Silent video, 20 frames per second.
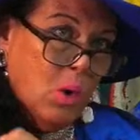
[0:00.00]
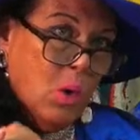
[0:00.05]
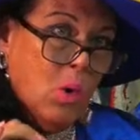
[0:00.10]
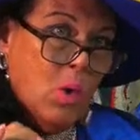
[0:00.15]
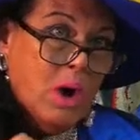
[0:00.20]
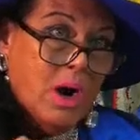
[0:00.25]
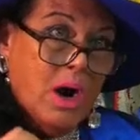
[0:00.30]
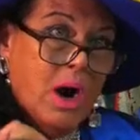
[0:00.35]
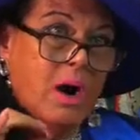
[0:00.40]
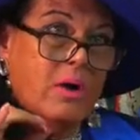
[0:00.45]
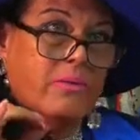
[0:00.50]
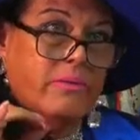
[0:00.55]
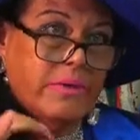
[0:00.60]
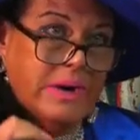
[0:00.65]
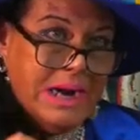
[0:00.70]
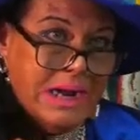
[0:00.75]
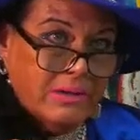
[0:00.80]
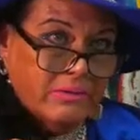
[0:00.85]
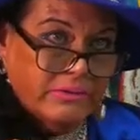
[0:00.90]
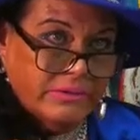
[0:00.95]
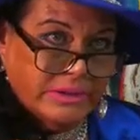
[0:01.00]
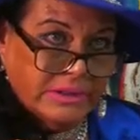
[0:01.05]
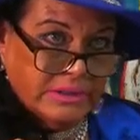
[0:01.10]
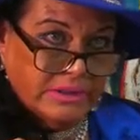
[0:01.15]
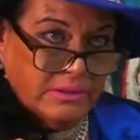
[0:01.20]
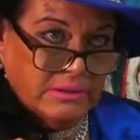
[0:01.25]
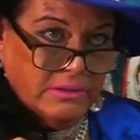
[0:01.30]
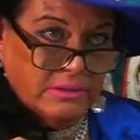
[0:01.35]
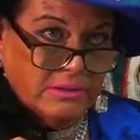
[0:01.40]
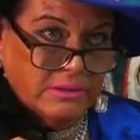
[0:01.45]
or around it.
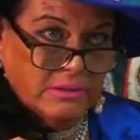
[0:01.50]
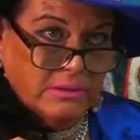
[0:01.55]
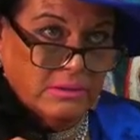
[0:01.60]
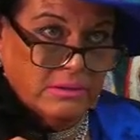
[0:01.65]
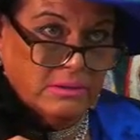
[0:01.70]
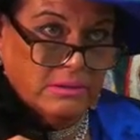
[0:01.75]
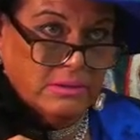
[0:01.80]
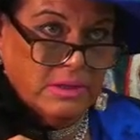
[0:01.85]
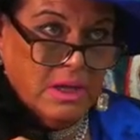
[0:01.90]
Yeah.